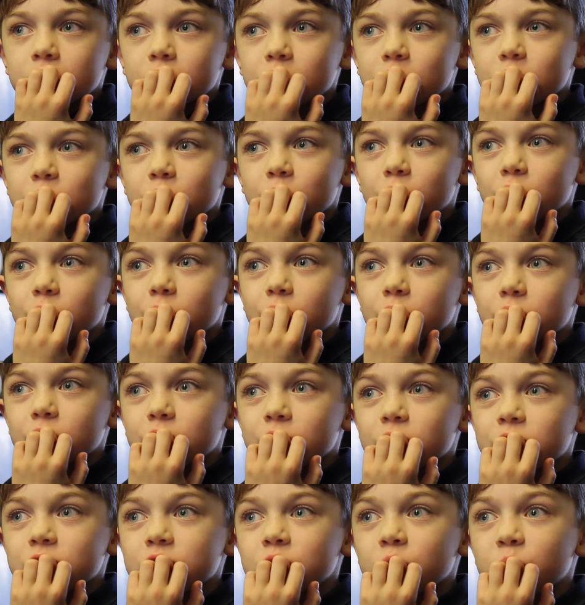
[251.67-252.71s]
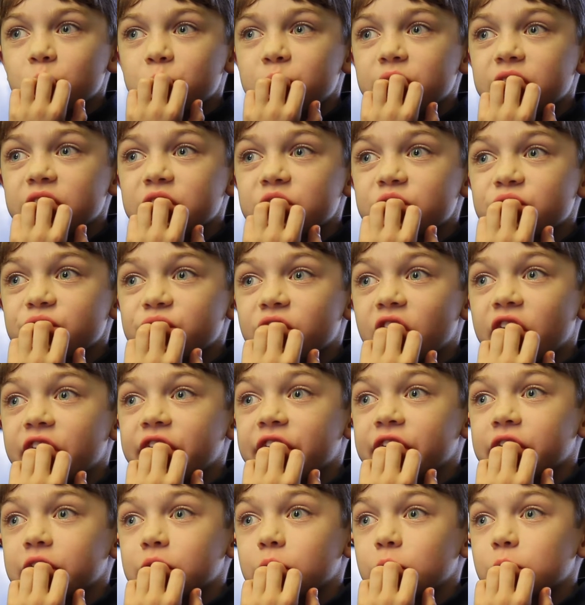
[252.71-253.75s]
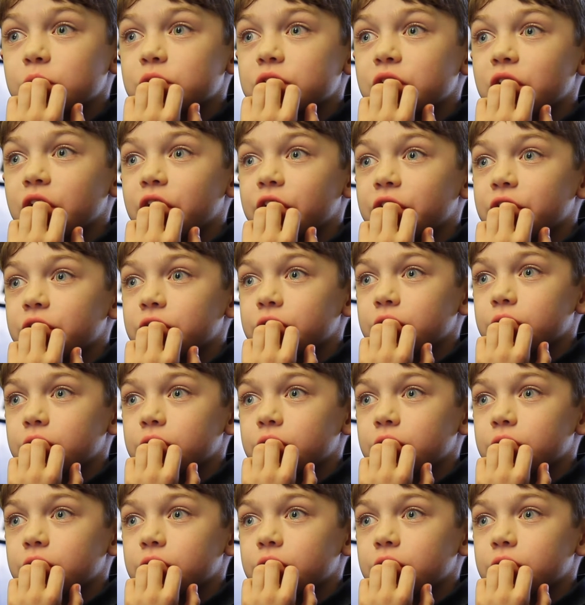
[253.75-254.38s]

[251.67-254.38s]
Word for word: There's, are two bees fighting outside.